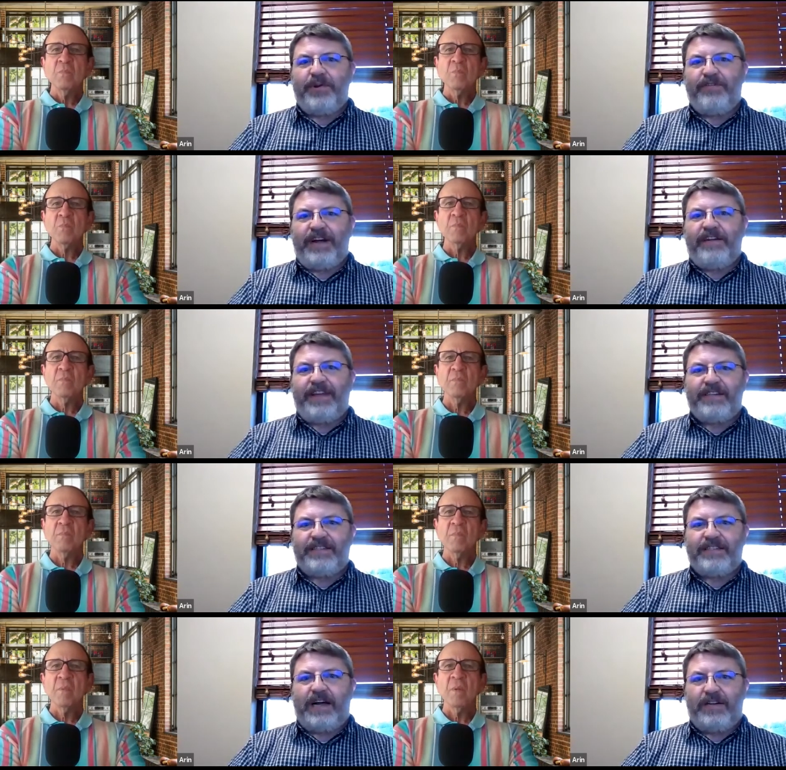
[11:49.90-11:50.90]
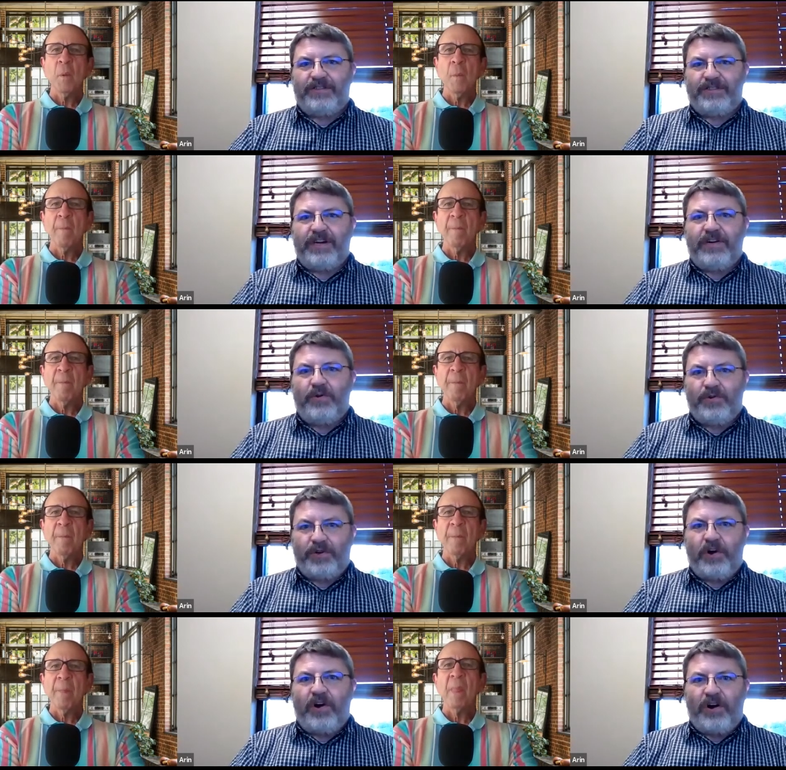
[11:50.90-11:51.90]
Speaker 1: three or five thousand dollars on an older
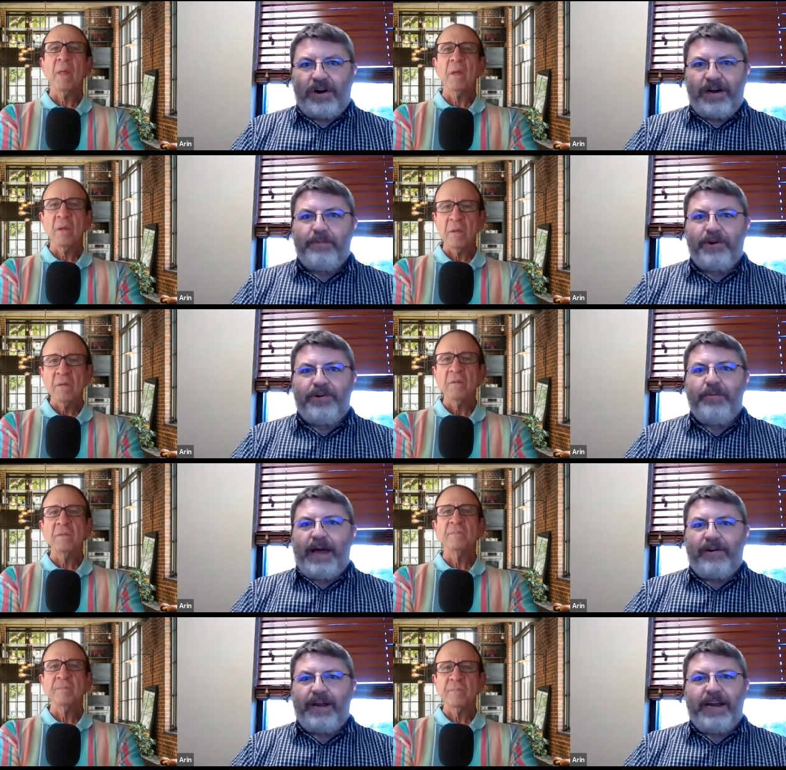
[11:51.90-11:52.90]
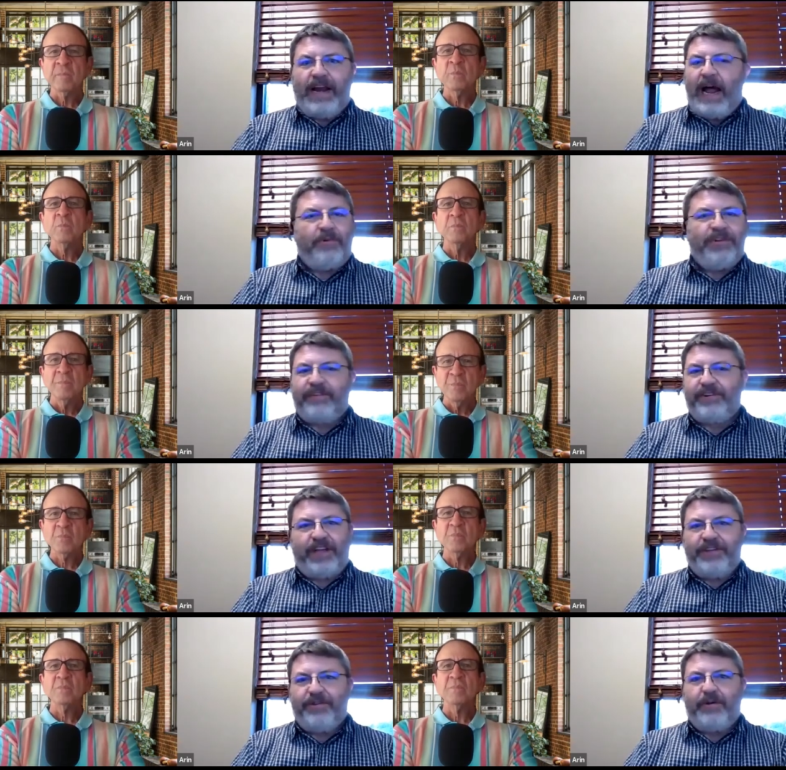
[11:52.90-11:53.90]
car and put a new battery in it, I will never
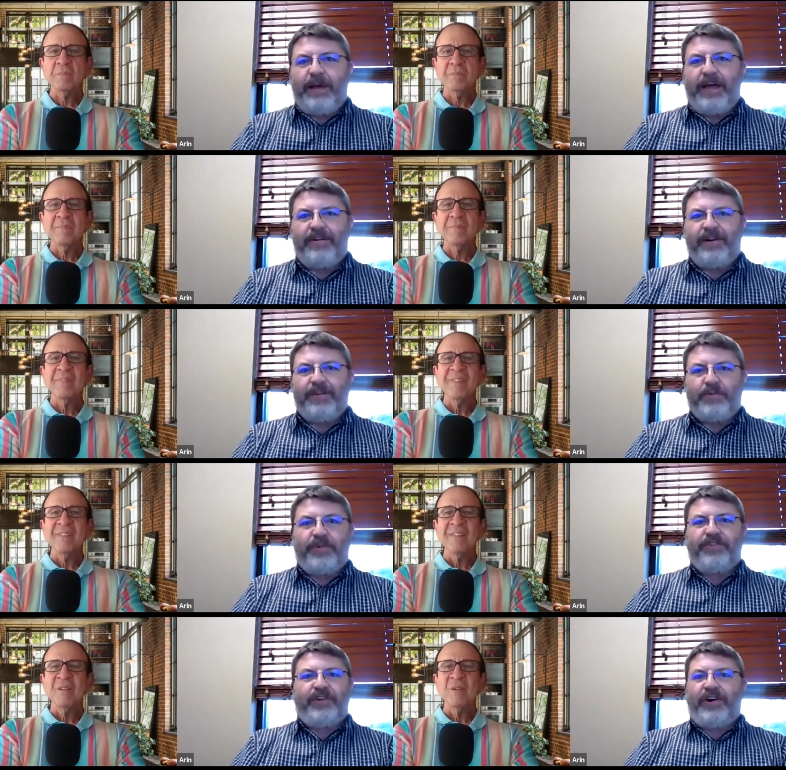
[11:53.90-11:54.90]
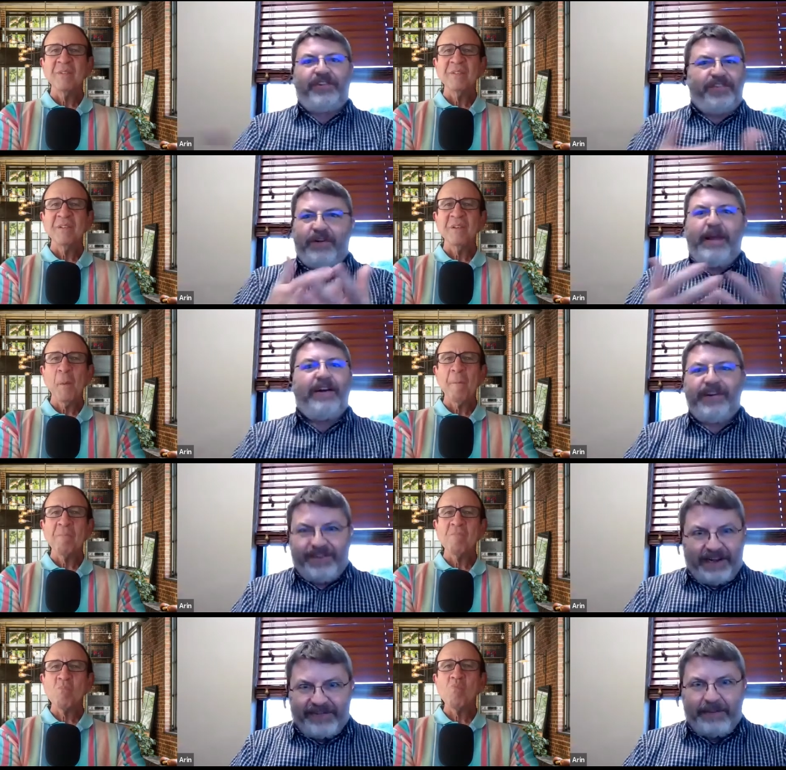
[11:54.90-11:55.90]
tell you their battery is worse than ours. Their battery
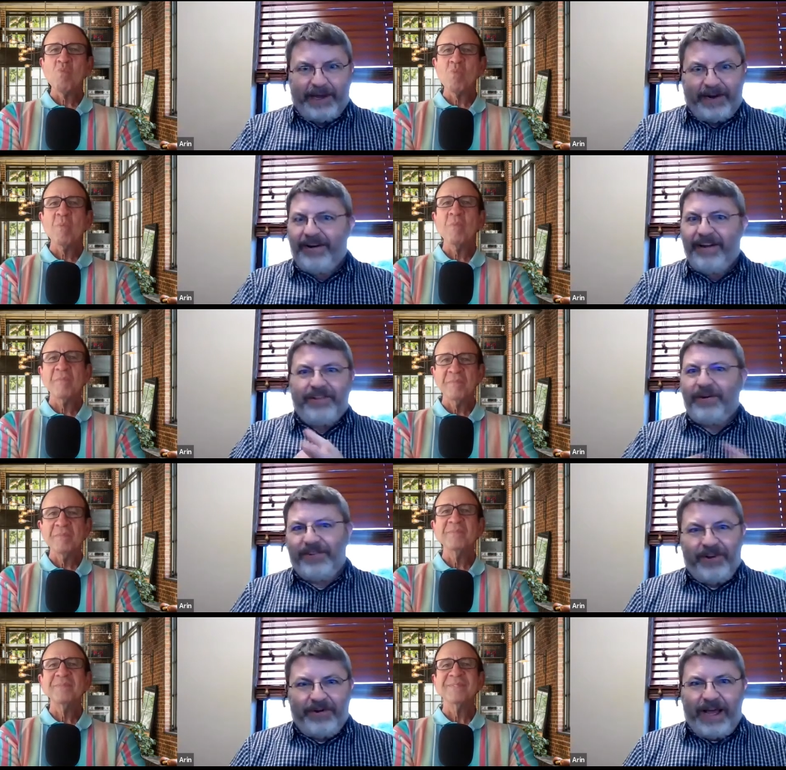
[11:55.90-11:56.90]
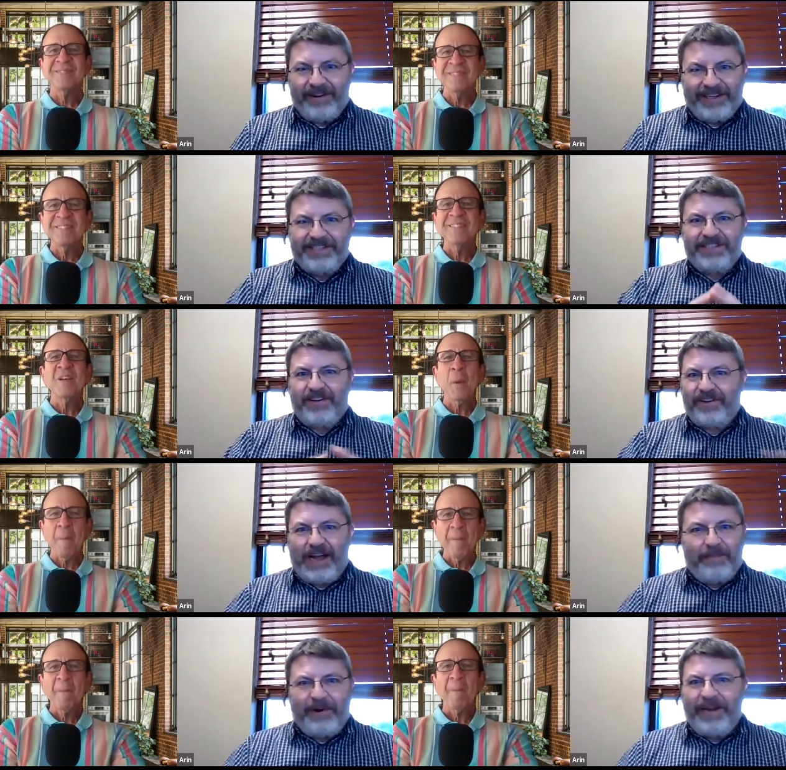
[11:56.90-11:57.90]
is definitely better. There is no doubt, because it's all
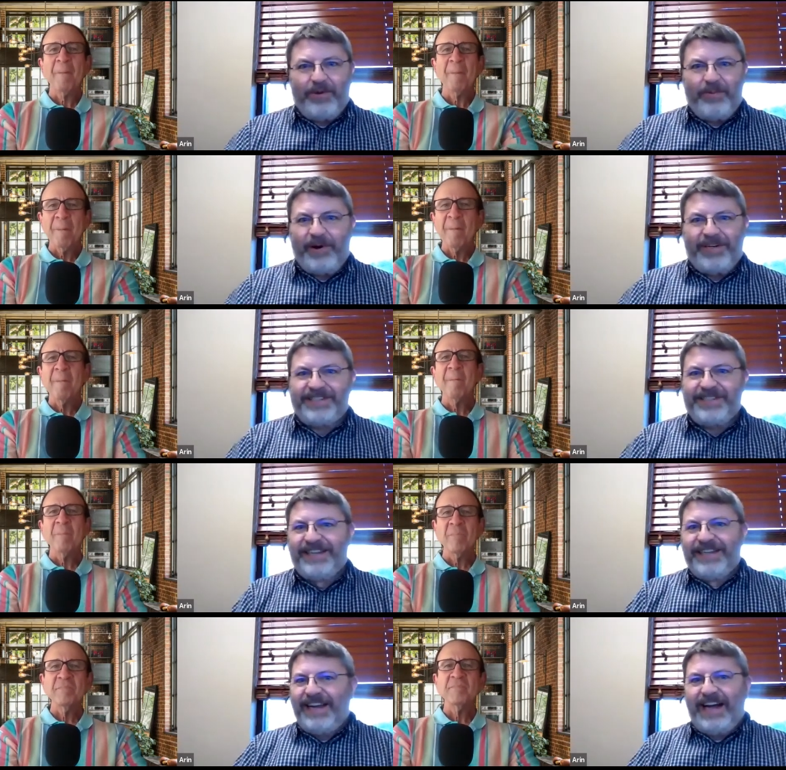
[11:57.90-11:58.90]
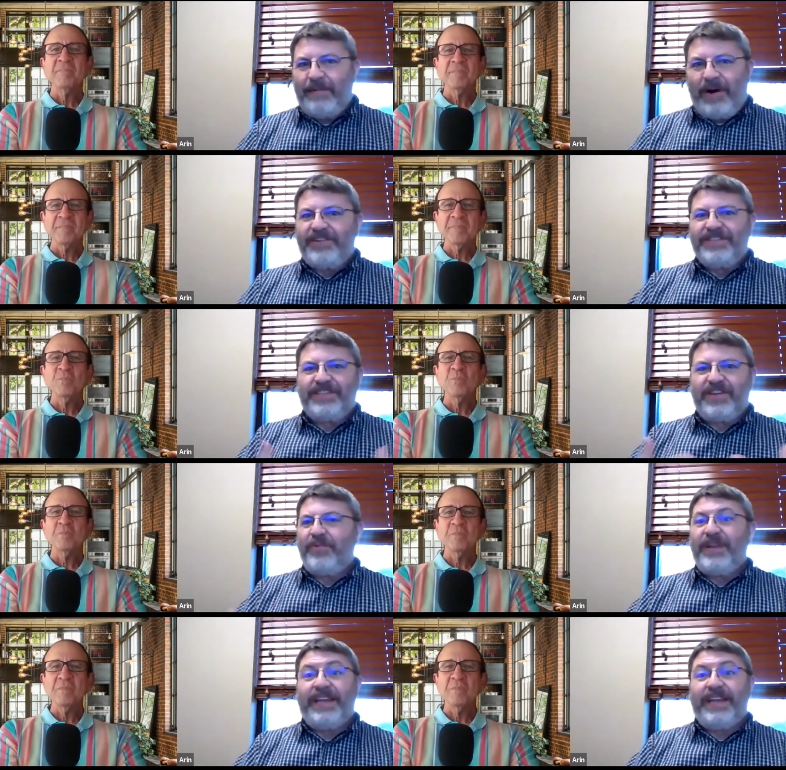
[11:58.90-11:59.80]
got brand new parts. Um, ours is all